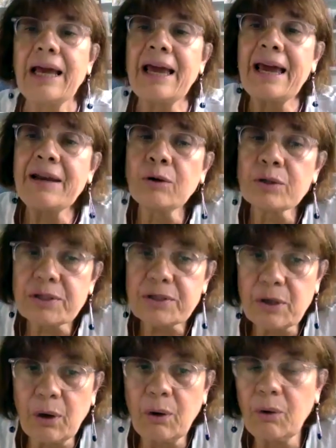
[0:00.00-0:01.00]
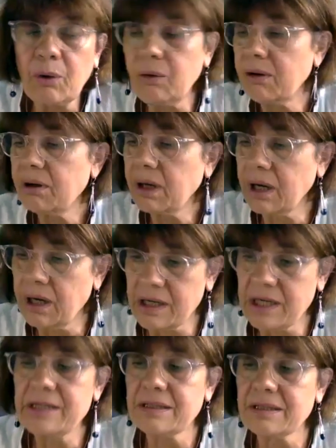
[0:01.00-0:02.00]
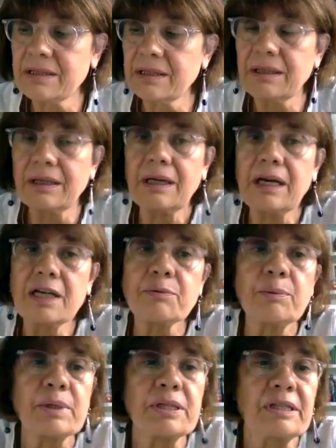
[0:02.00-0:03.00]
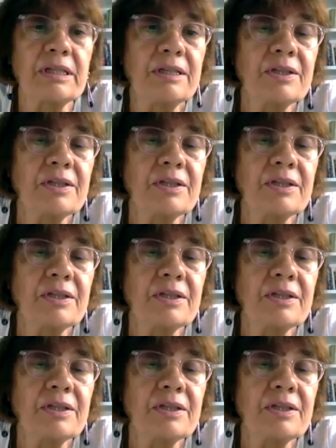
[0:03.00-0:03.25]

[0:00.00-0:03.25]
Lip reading: and also arts, as we will see.